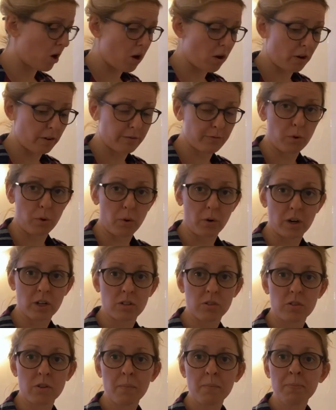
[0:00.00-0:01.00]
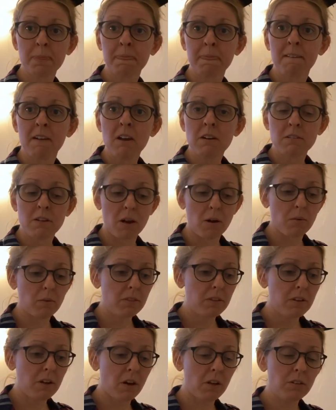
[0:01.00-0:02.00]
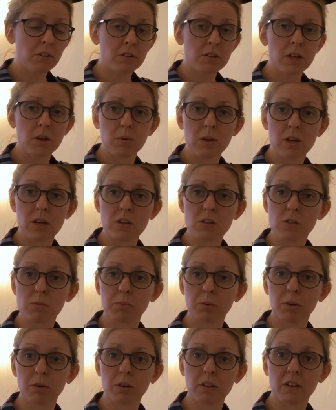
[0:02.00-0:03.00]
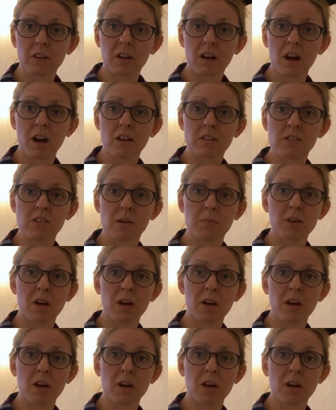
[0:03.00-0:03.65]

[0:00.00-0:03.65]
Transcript: our forest. Now, the other day we explored the concept